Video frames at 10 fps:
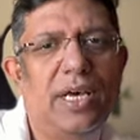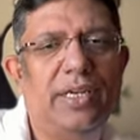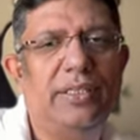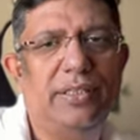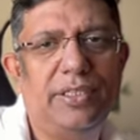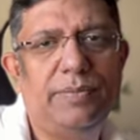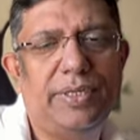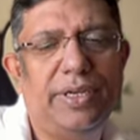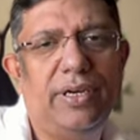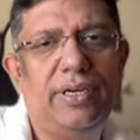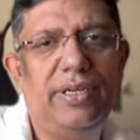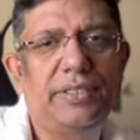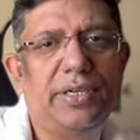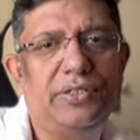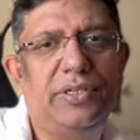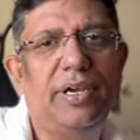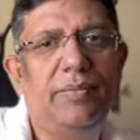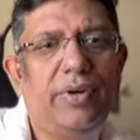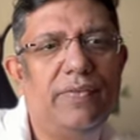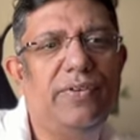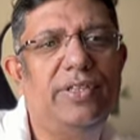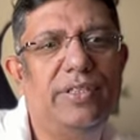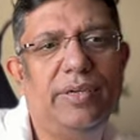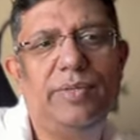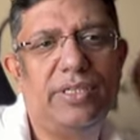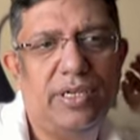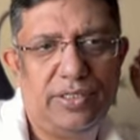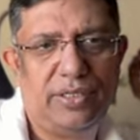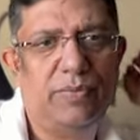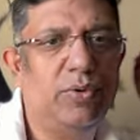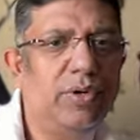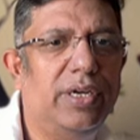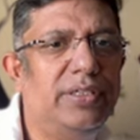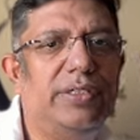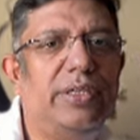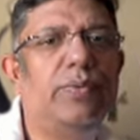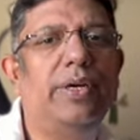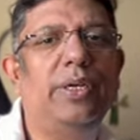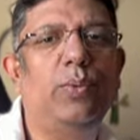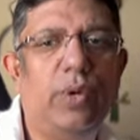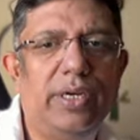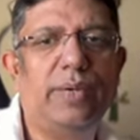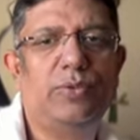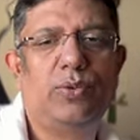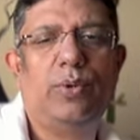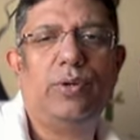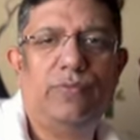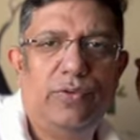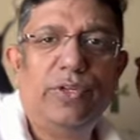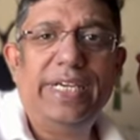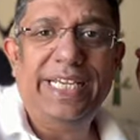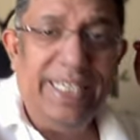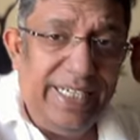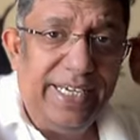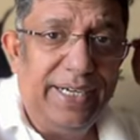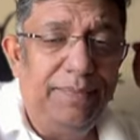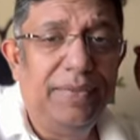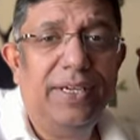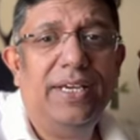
And in this particular discussion, I'm referencing Mr.Harsha Bhogle's T20 World Cup squad for India